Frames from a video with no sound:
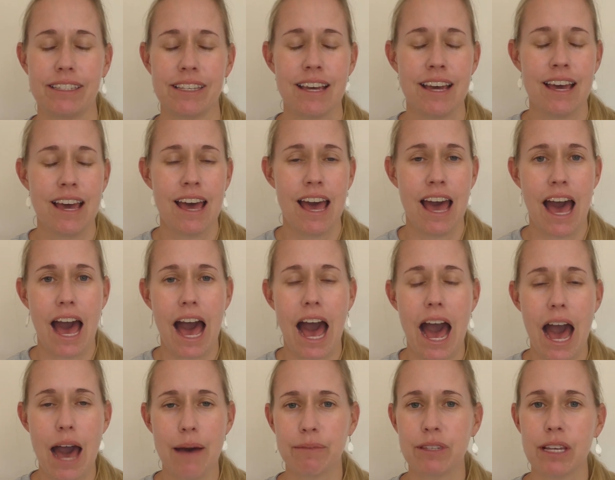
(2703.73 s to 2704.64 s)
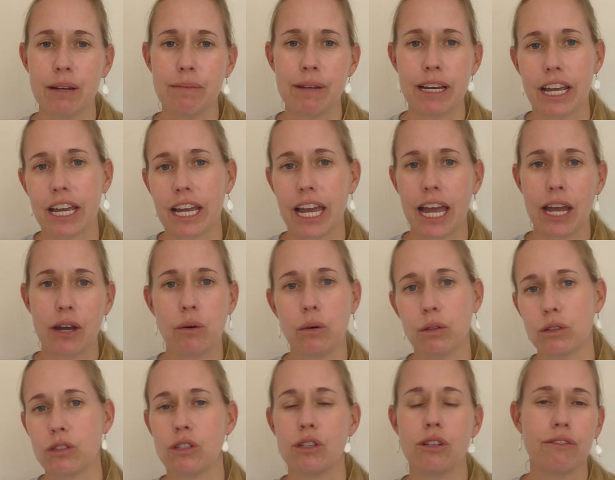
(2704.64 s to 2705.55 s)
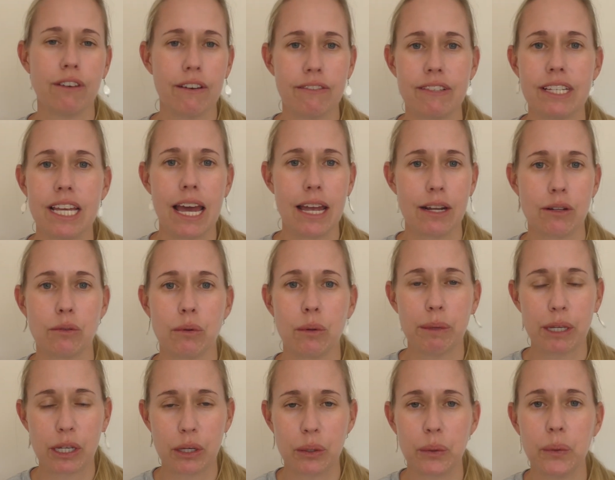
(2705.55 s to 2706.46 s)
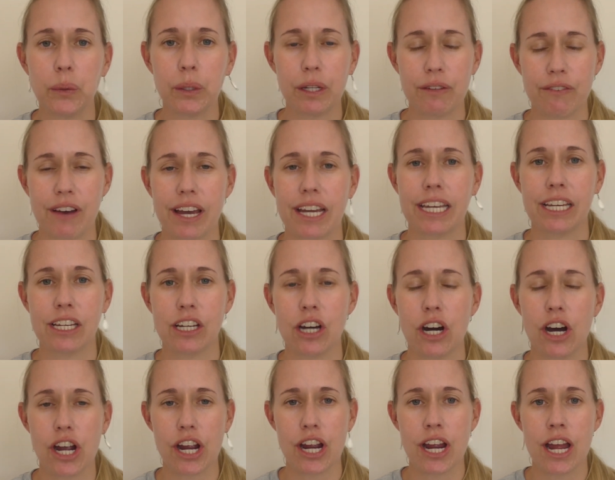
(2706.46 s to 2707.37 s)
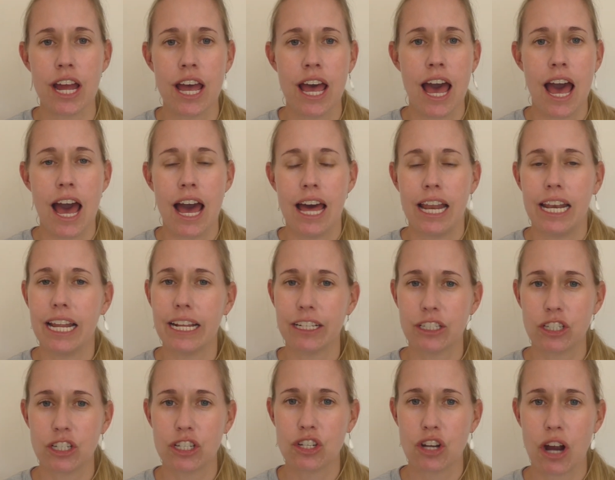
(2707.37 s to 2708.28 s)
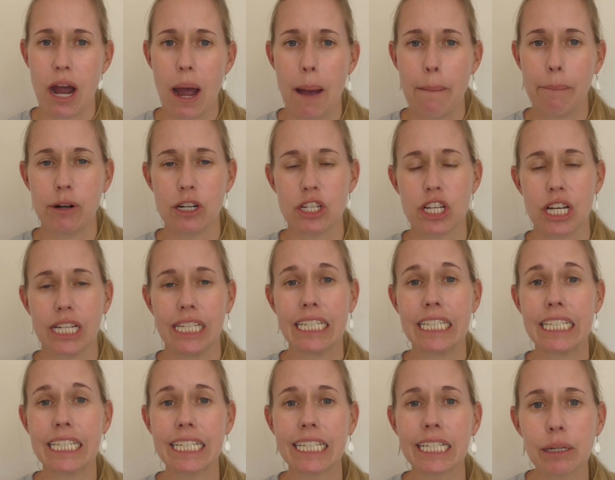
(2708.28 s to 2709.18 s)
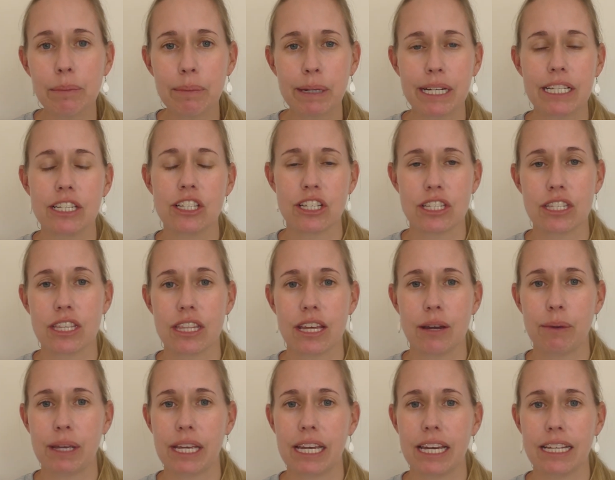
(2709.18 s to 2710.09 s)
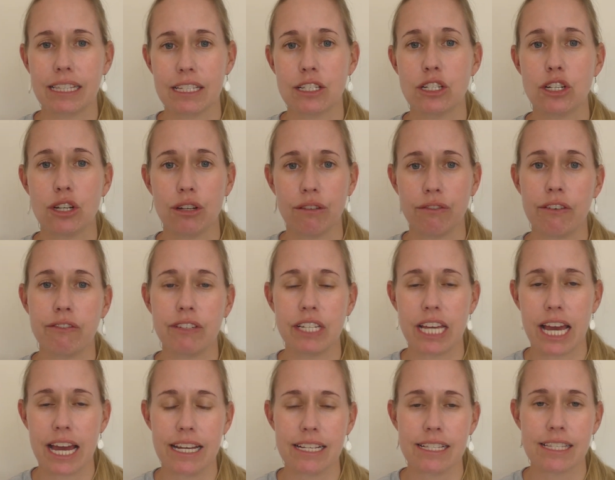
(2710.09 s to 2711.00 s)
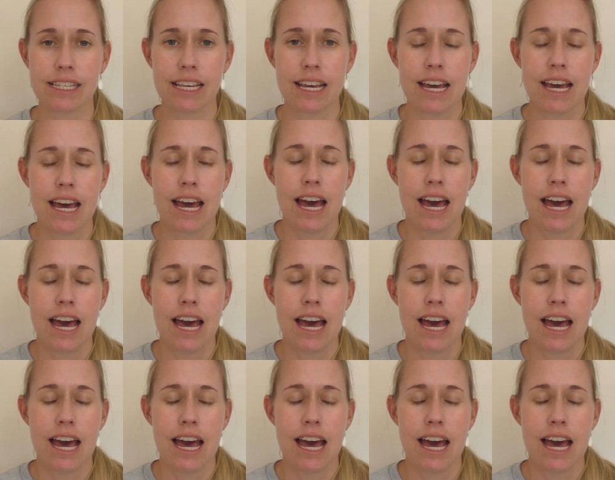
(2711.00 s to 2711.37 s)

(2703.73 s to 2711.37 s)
So I'm like, okay, cool, 258 will be cool if I can go. Let's just try and push a little bit just so that we can get this 258.